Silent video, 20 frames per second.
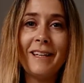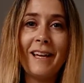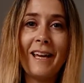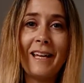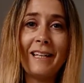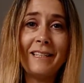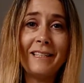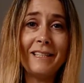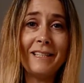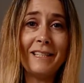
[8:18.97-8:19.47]

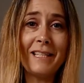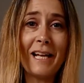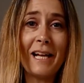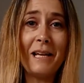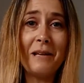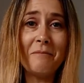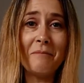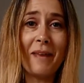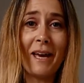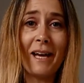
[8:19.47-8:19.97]
and tell
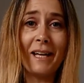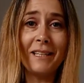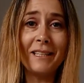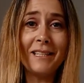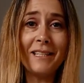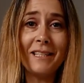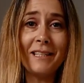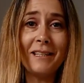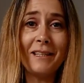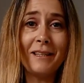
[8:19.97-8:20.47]
him
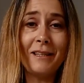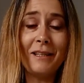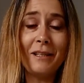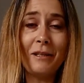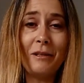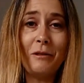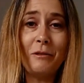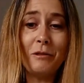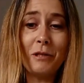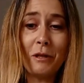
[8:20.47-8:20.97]

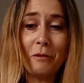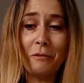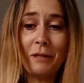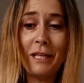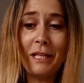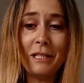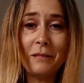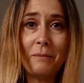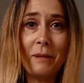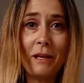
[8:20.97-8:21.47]
that you don't
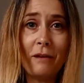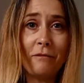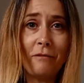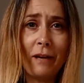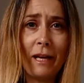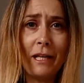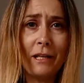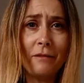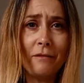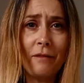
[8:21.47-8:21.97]
need to be
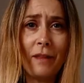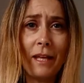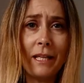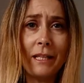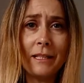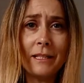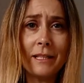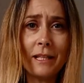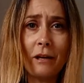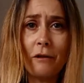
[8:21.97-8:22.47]
afraid of
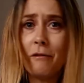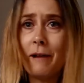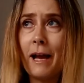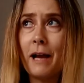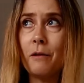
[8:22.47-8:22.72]
things that are